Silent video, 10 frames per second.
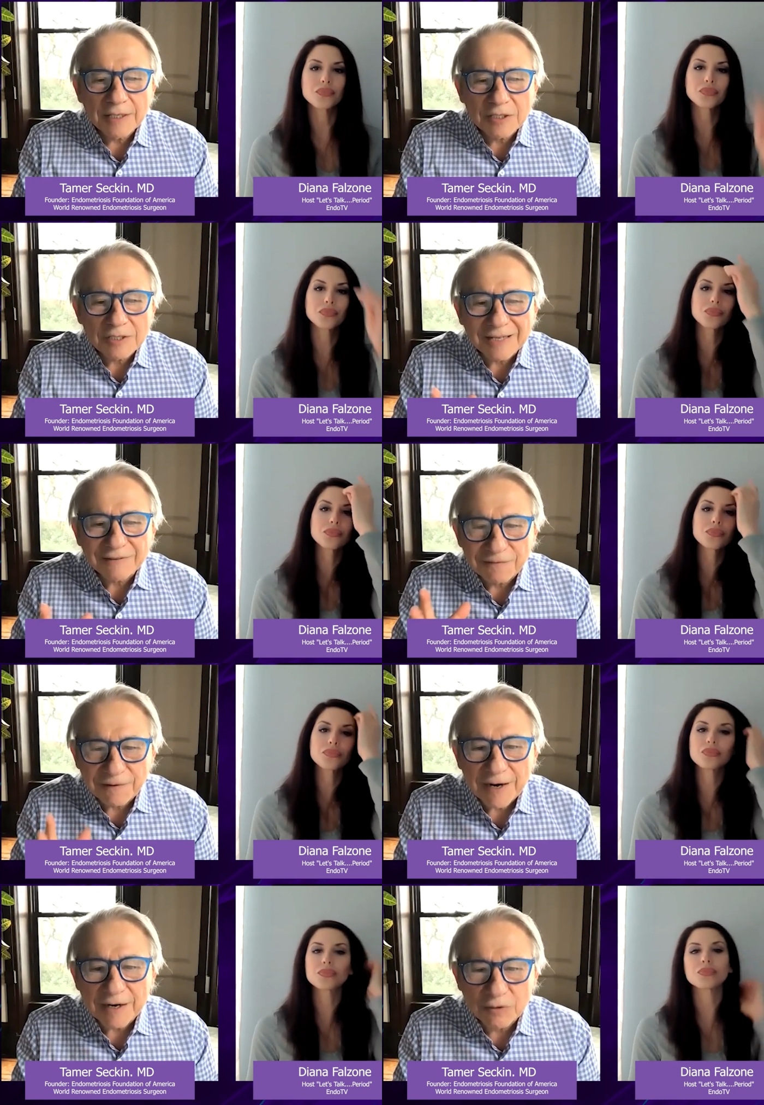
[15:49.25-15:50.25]
Speaker 1: it's not
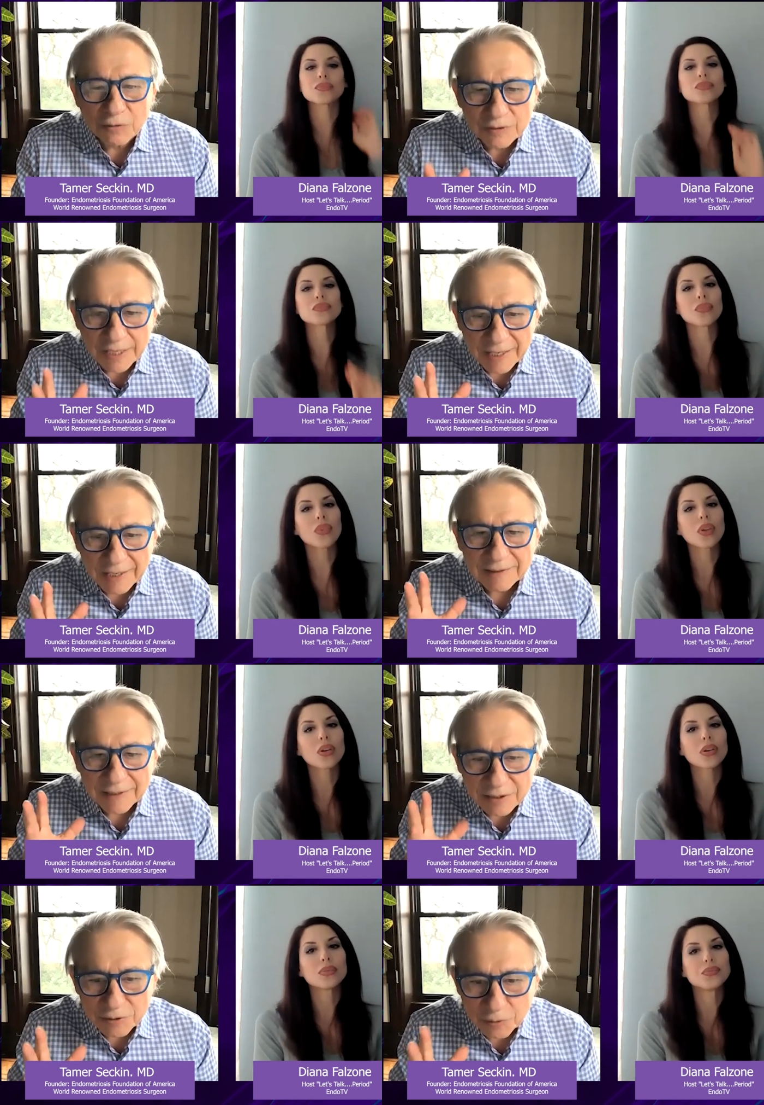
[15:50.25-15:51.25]
fair to say
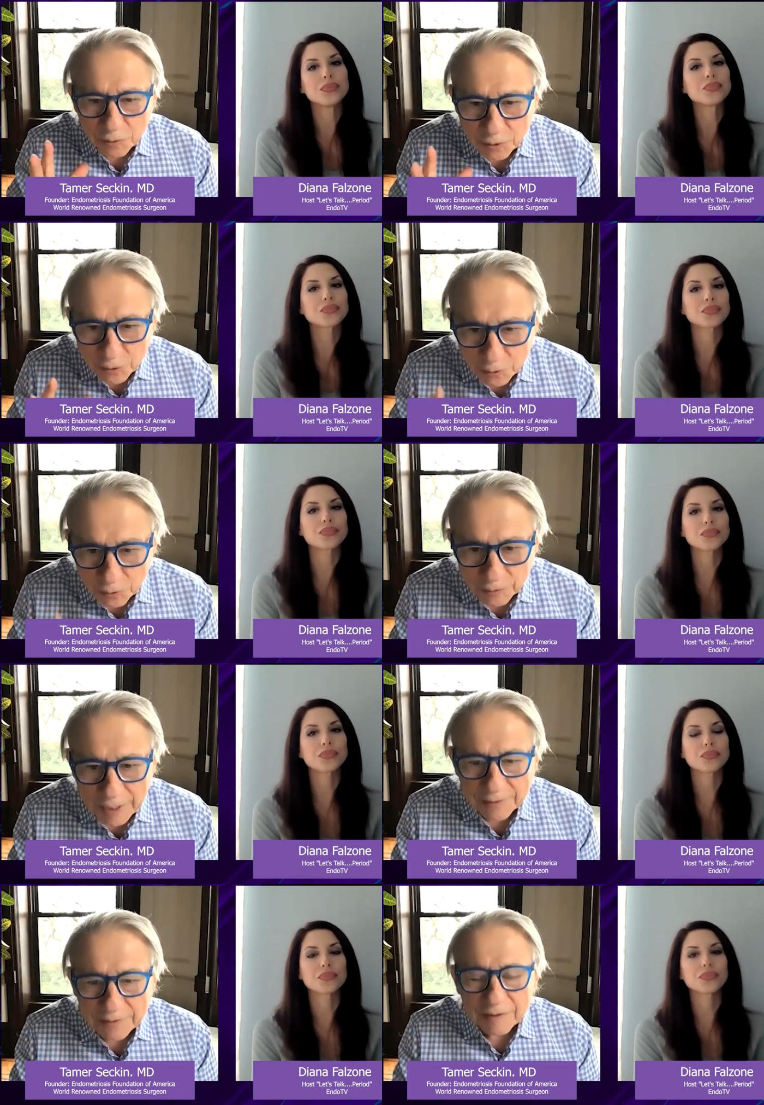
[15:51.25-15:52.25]
there's no cure.
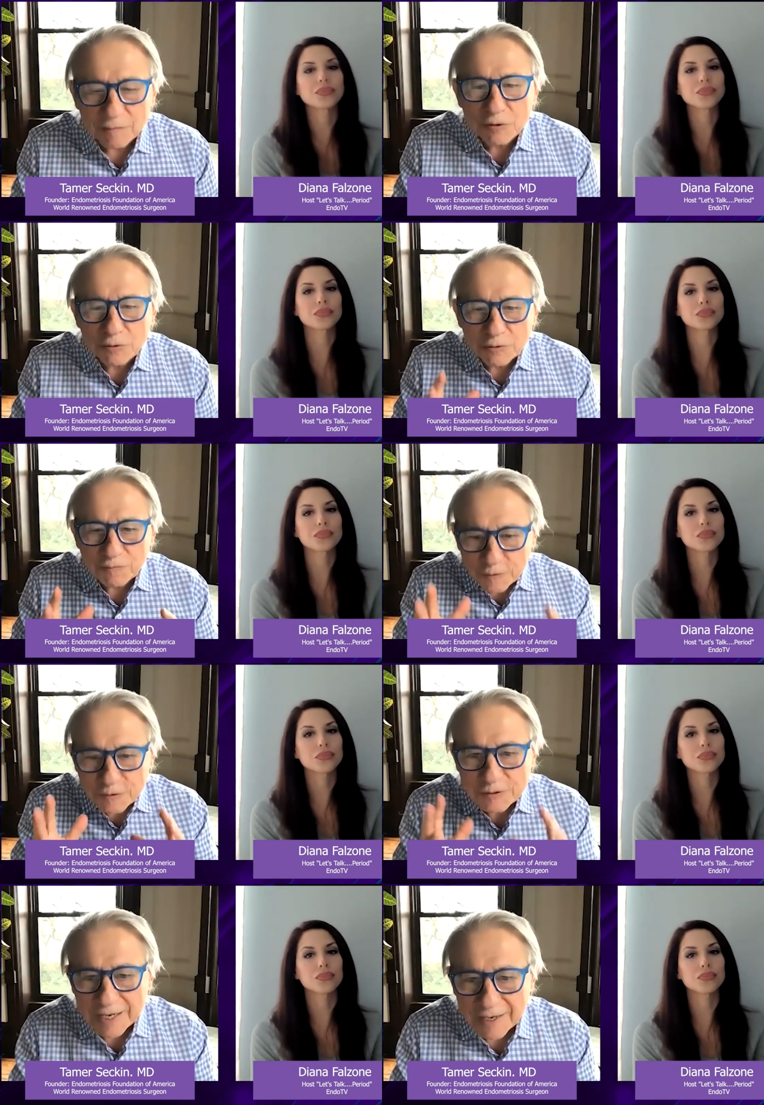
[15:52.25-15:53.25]
I think we should
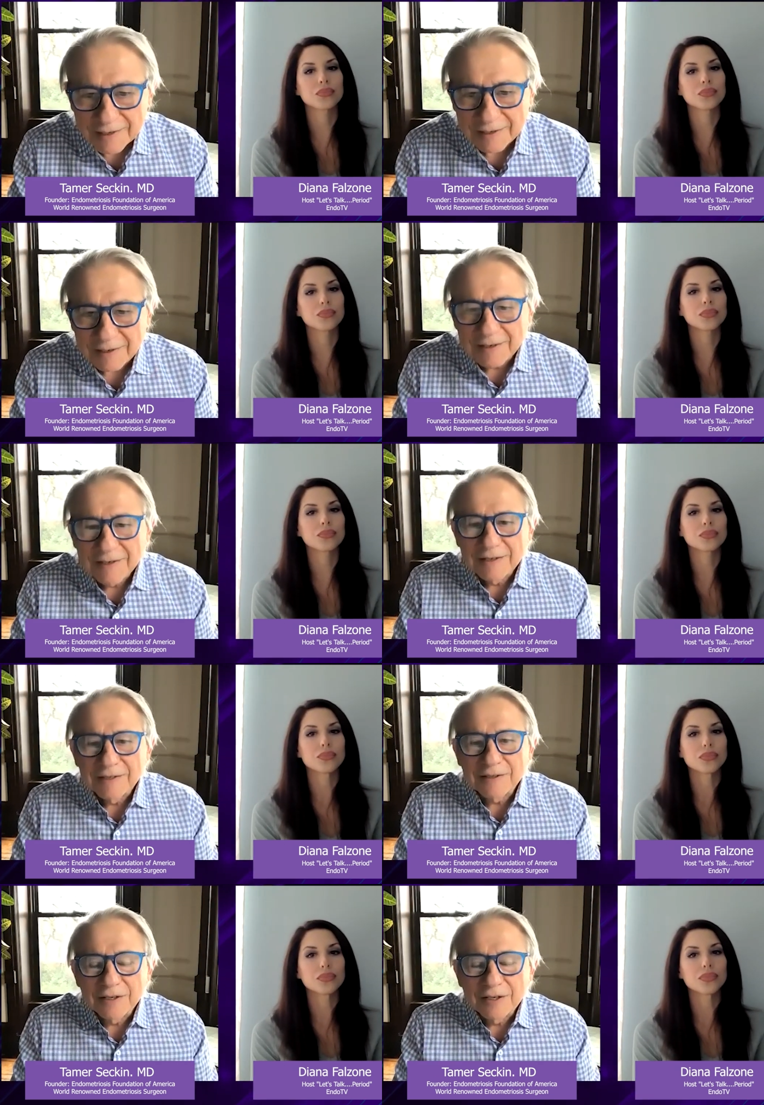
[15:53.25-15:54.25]
first say
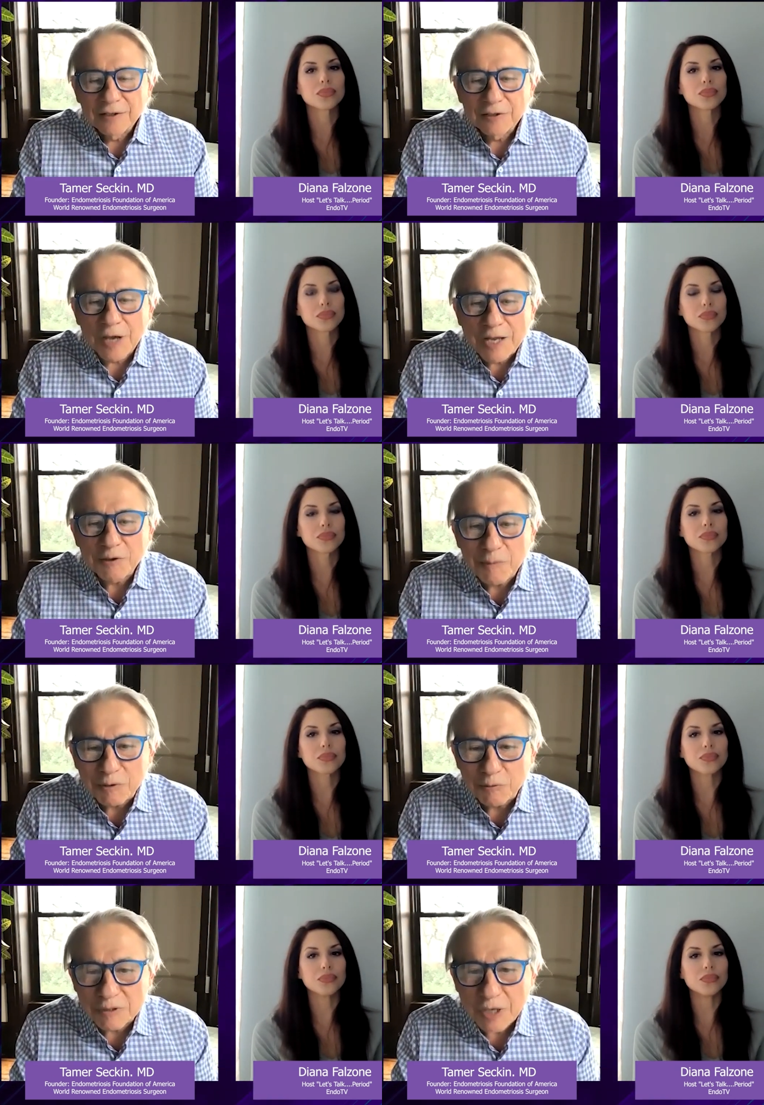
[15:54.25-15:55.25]
the
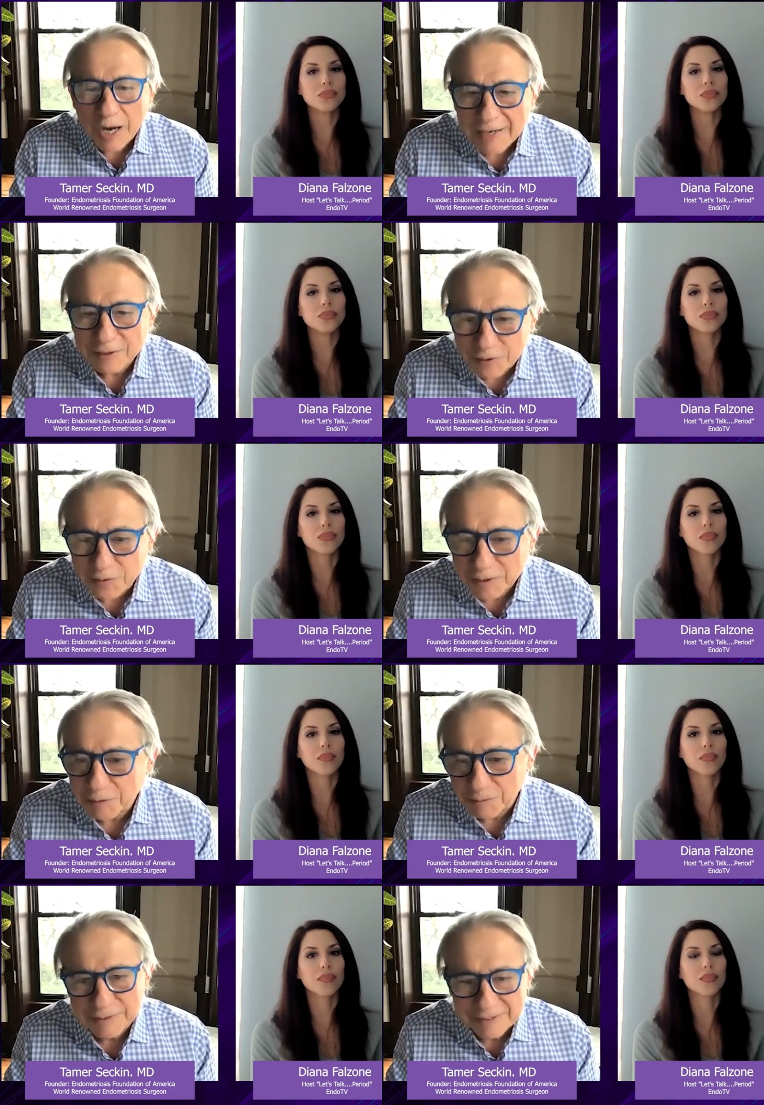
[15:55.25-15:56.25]
endometriosis is highly
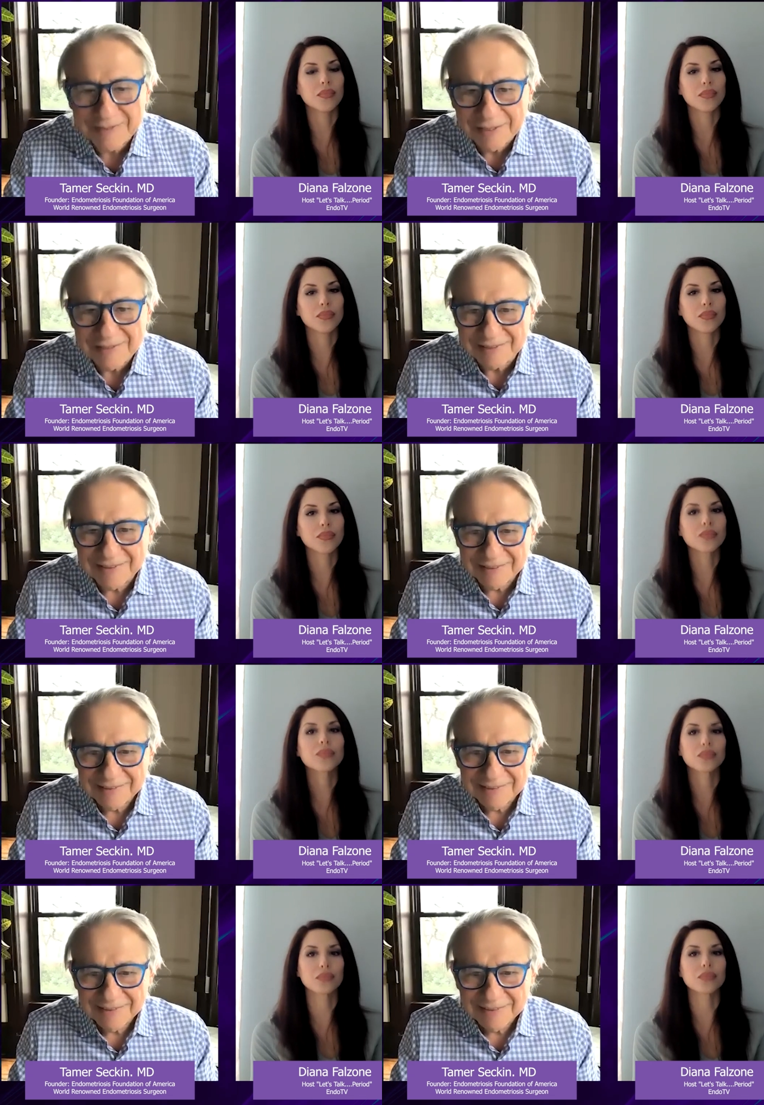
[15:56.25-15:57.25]
treatable disease.
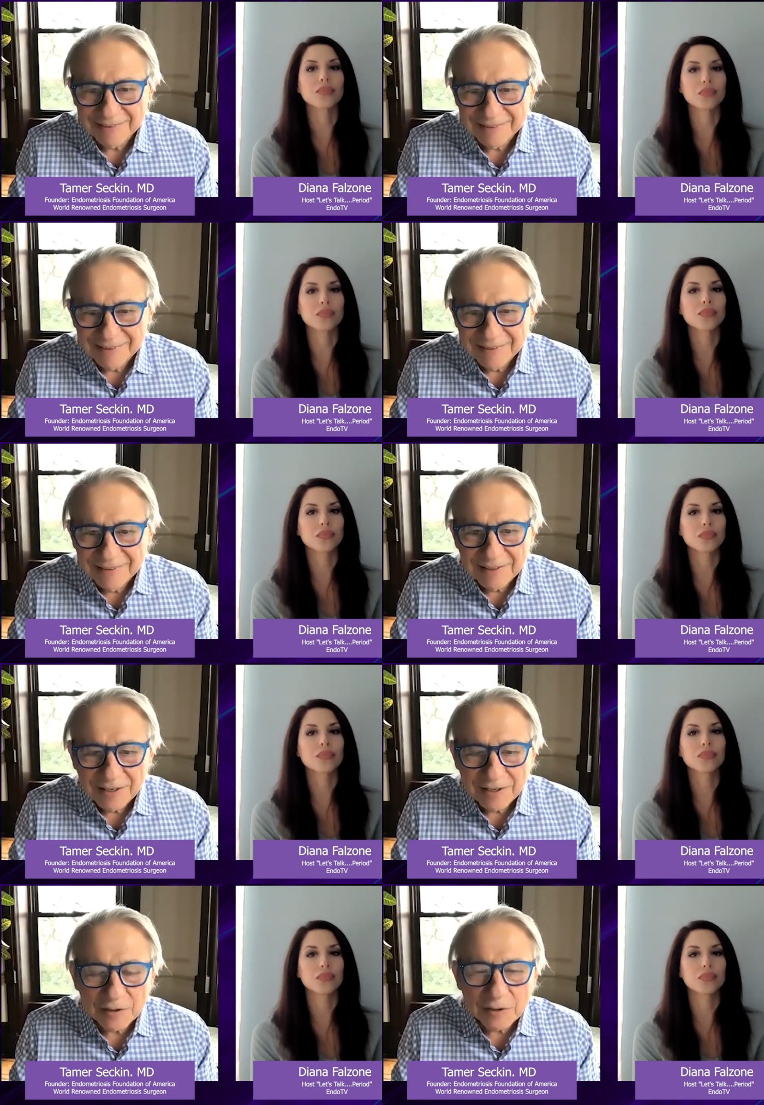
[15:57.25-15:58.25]

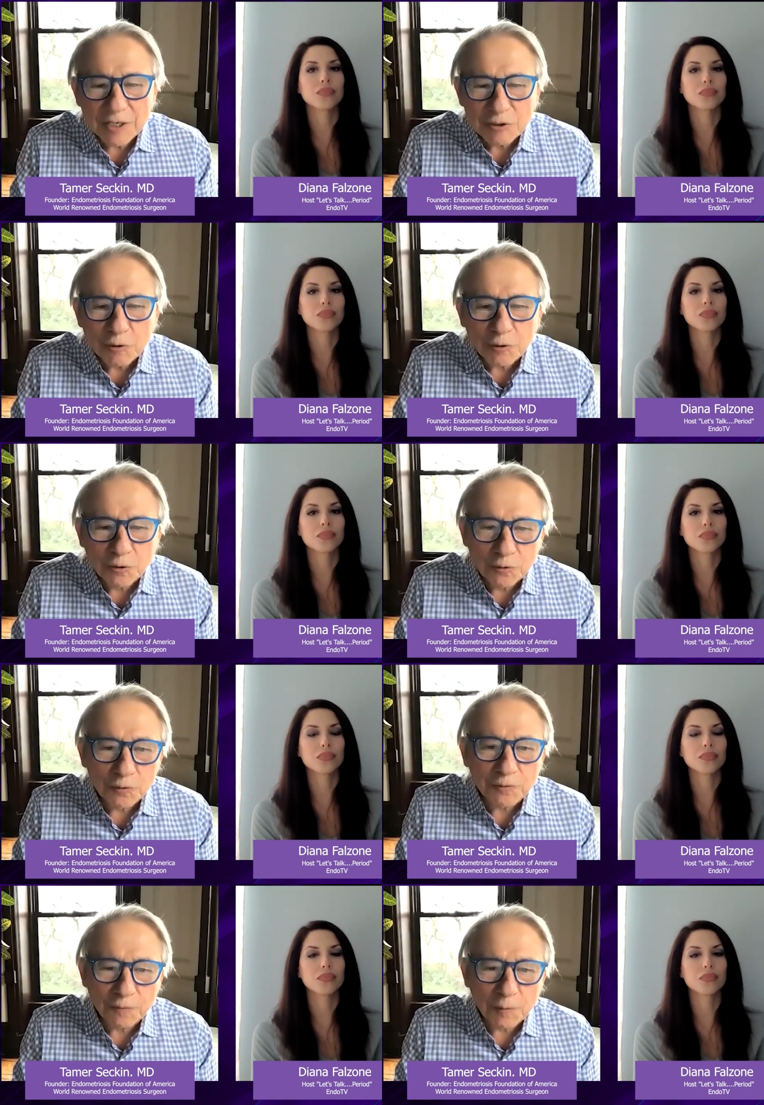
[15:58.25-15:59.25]
There's no
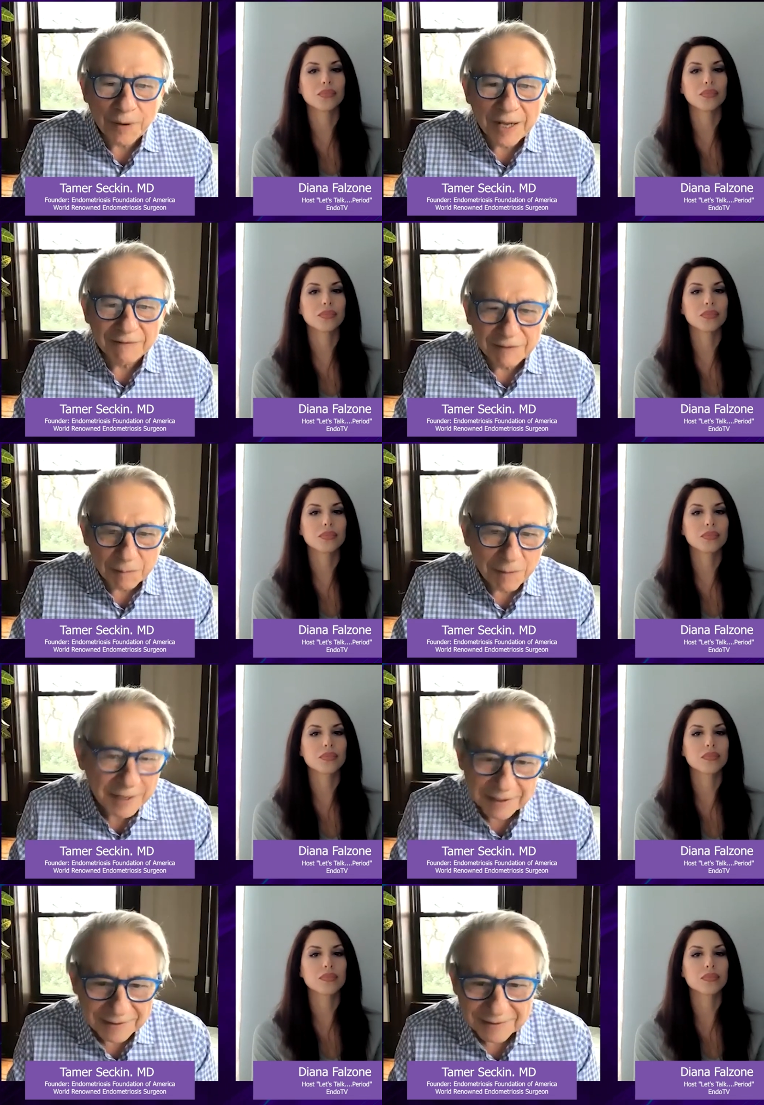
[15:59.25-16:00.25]
cure for pelvic
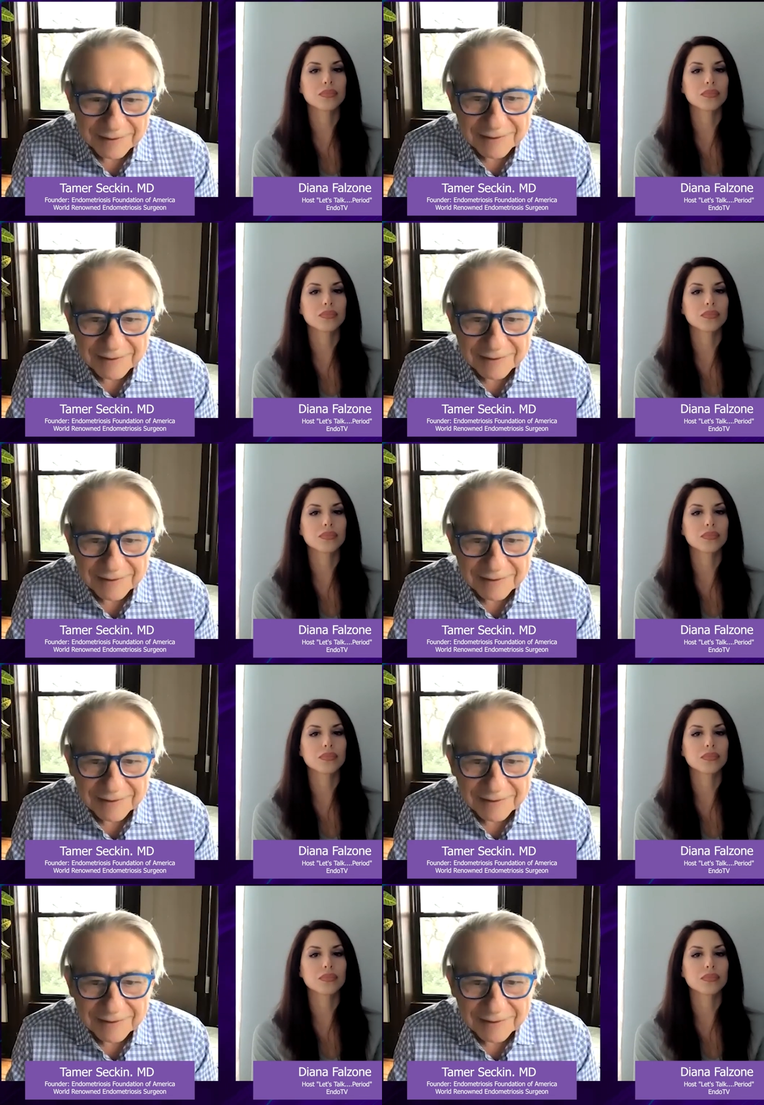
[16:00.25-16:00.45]
pain.